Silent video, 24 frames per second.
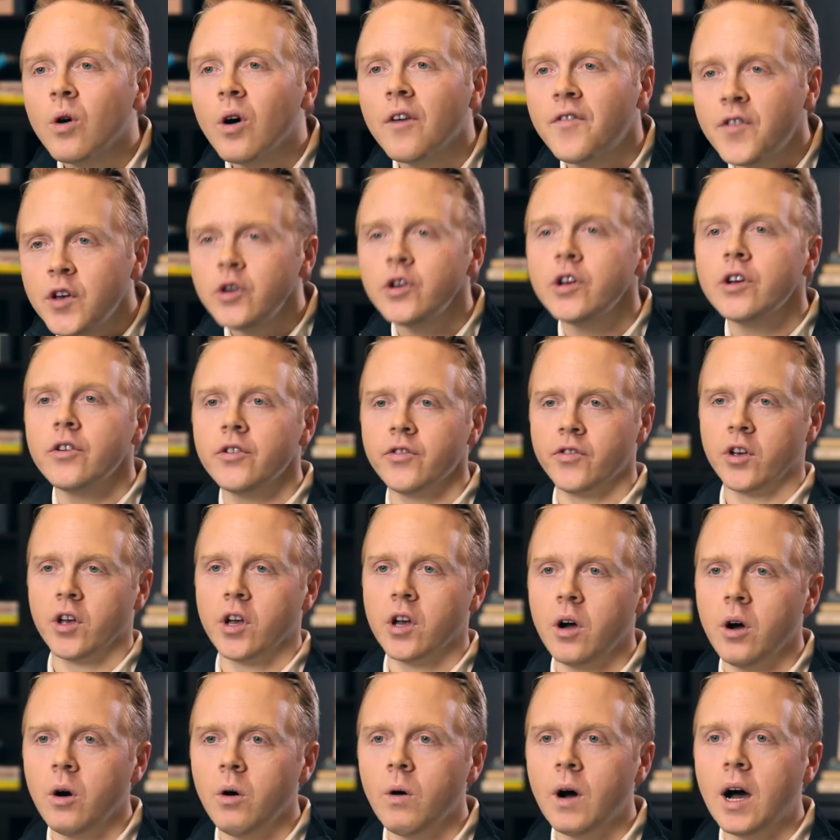a few years
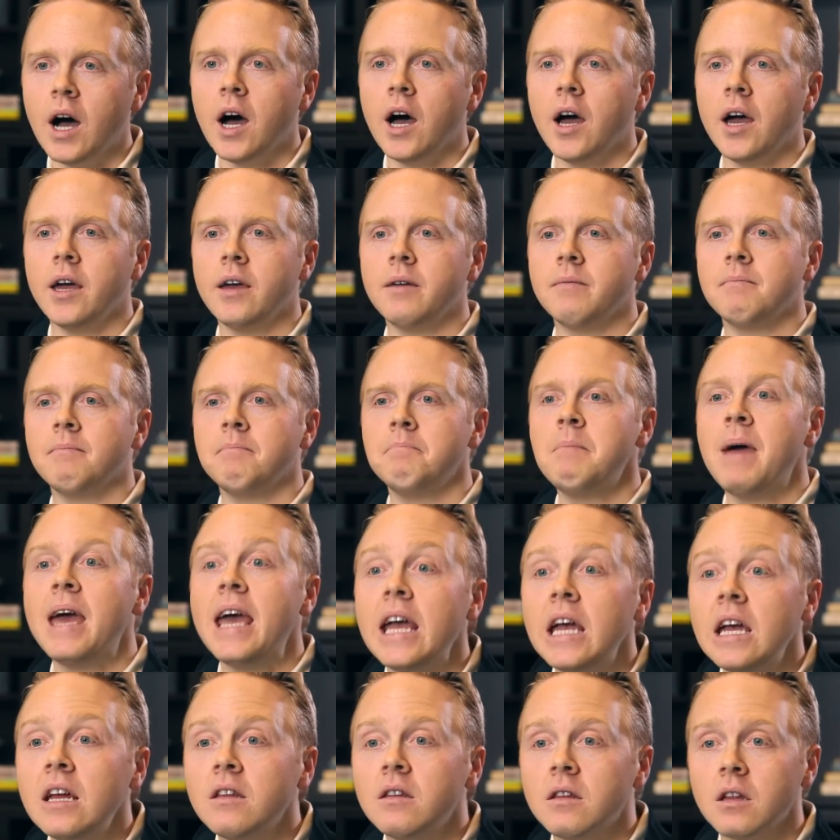ago, I
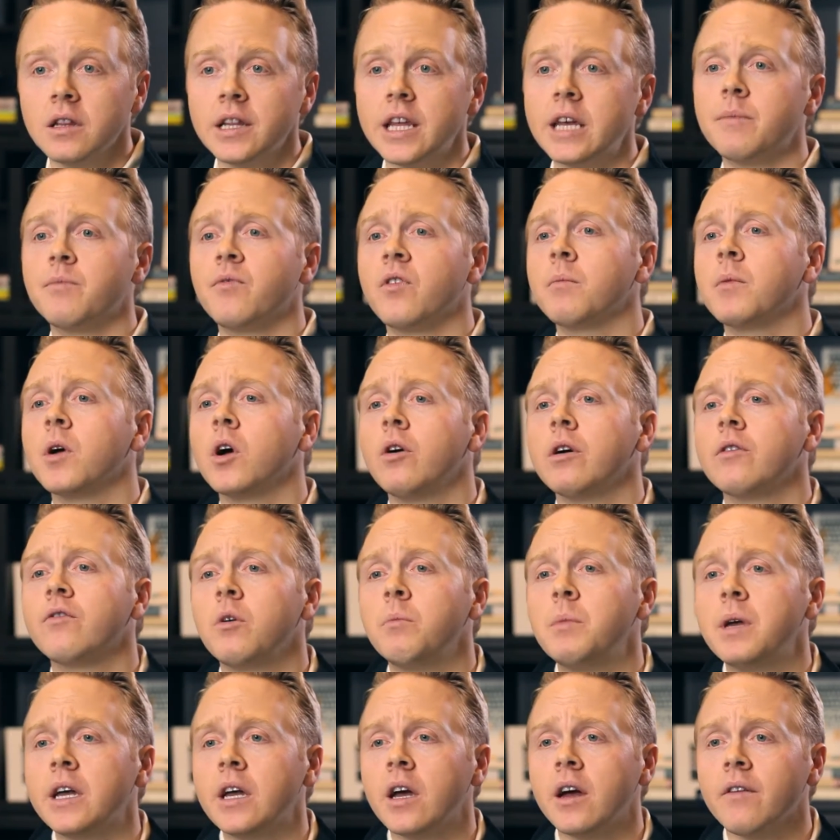made the leap from going
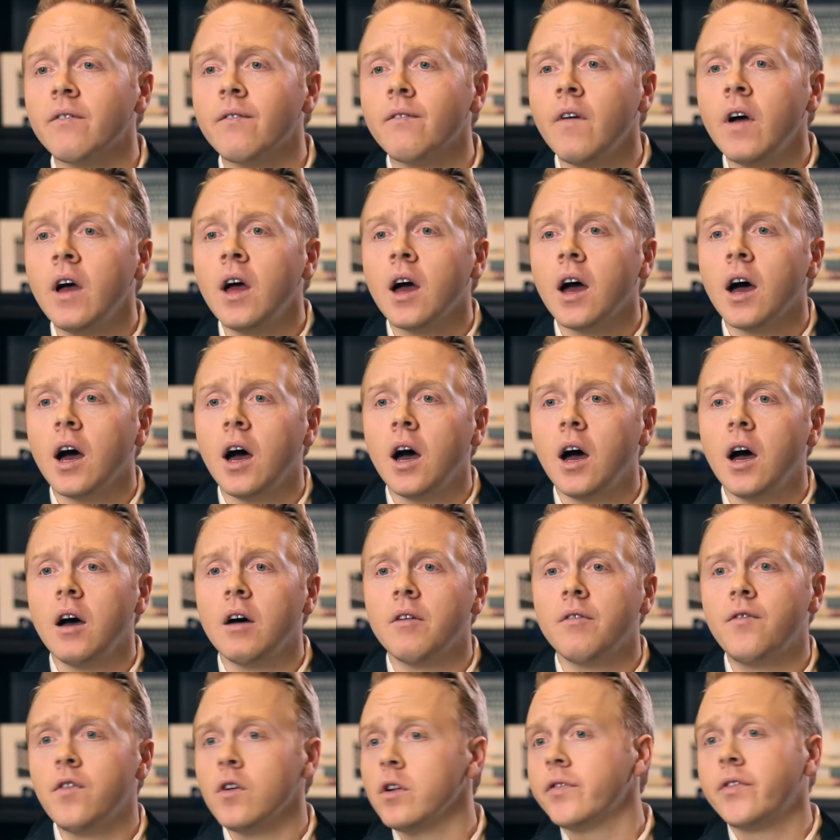from being a
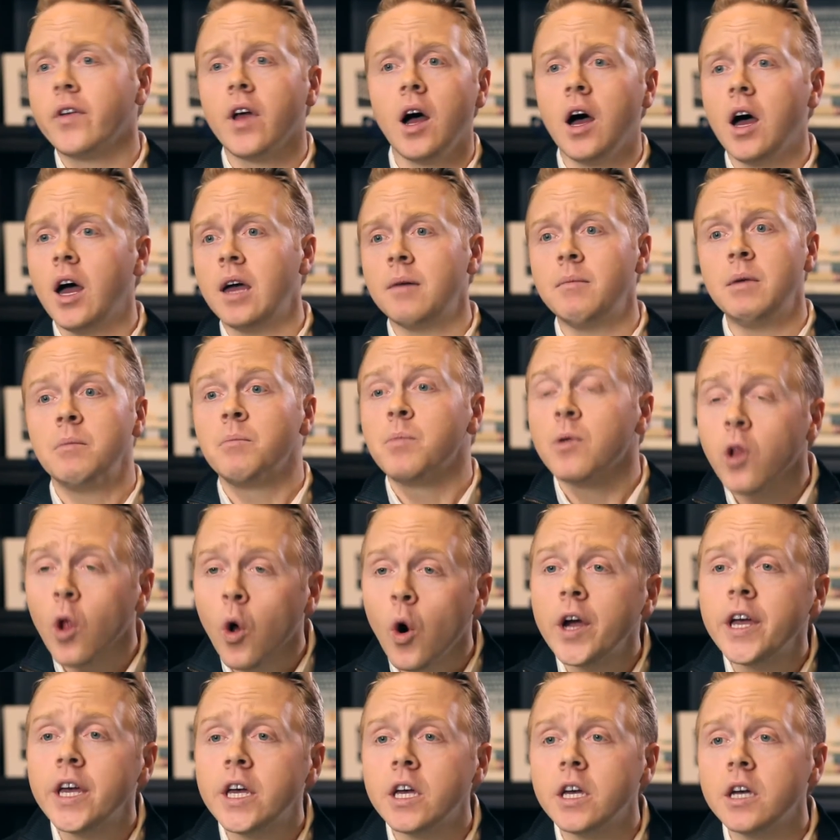full-time
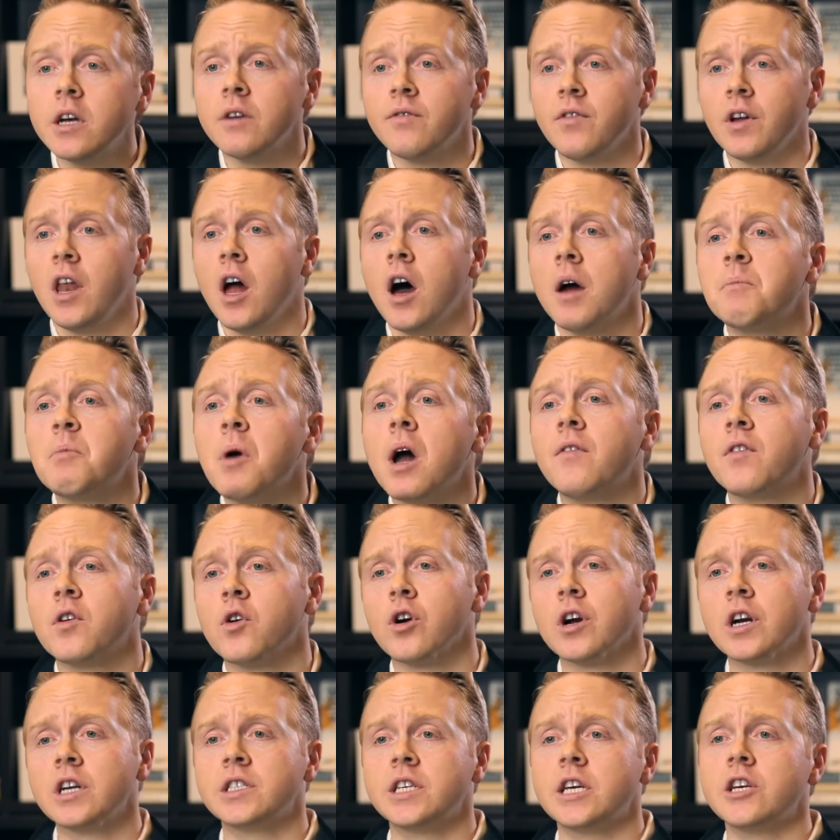employee of a nonprofit
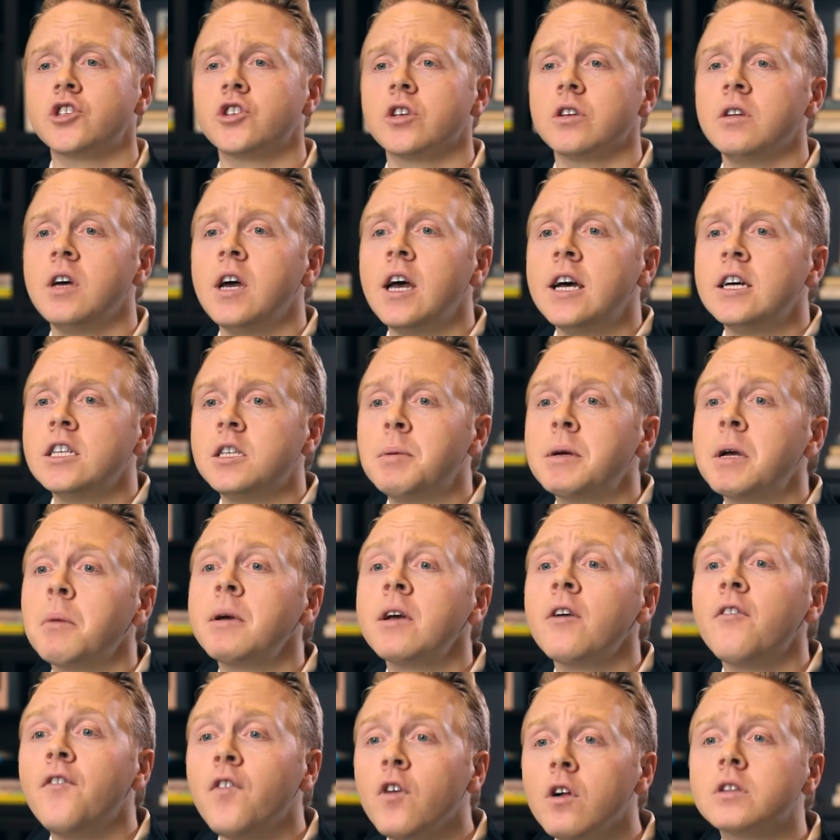organization to
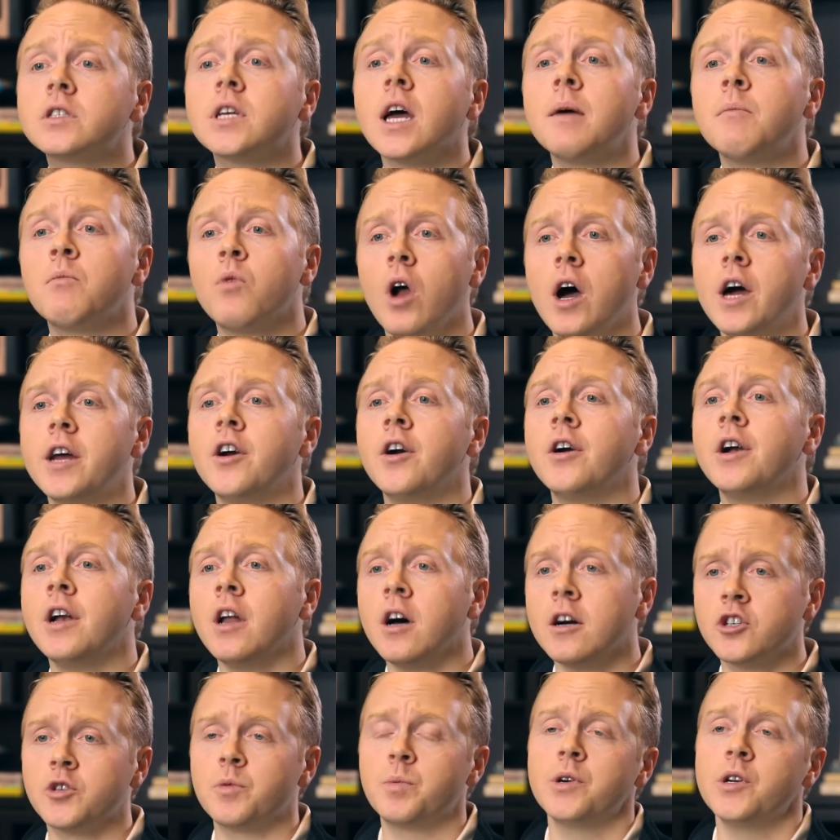becoming a full-time writer and
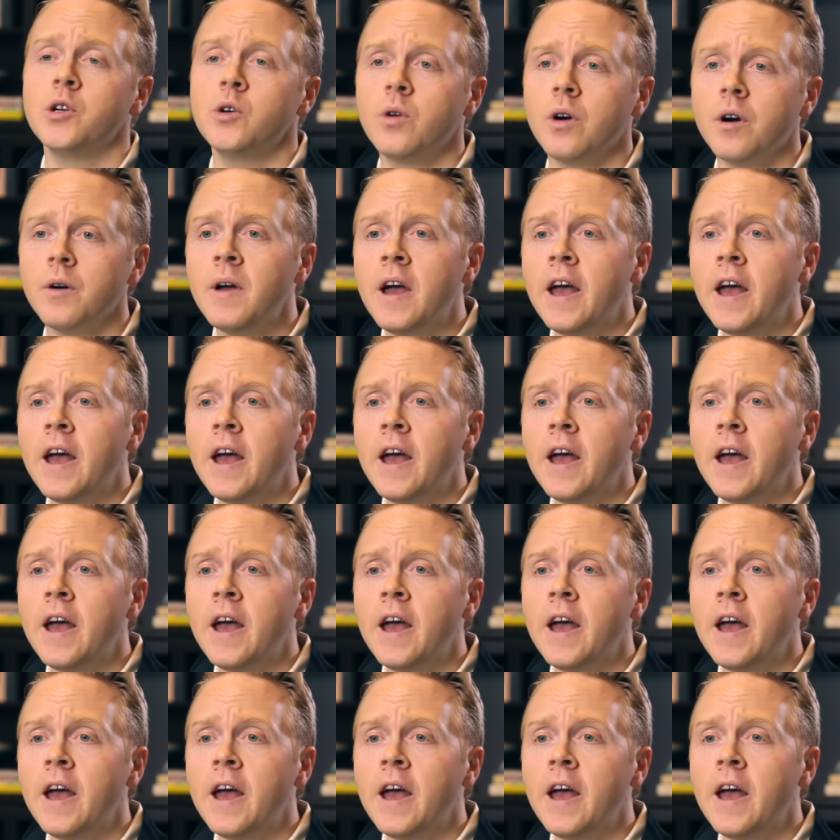entrepreneur.